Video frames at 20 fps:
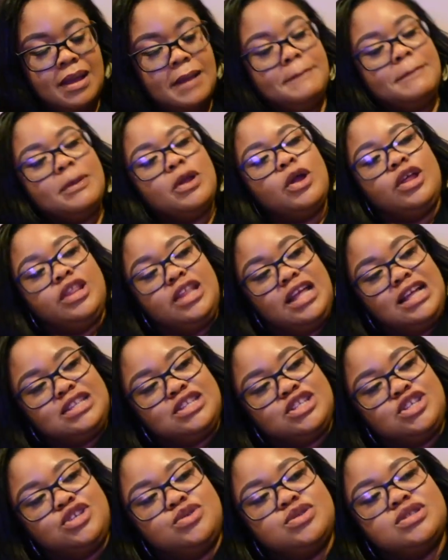But yeah, that's
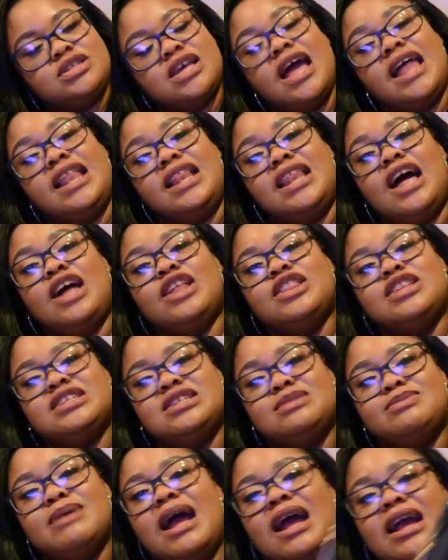cute. And now
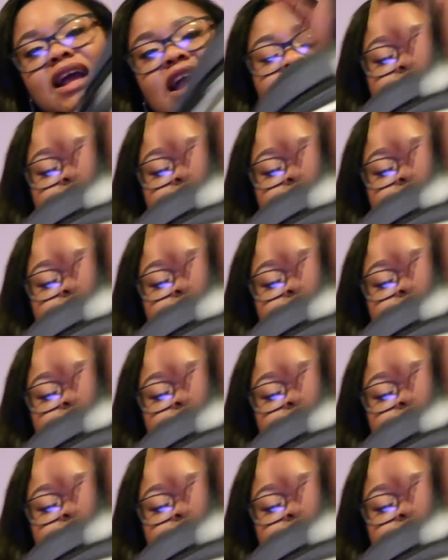this bag I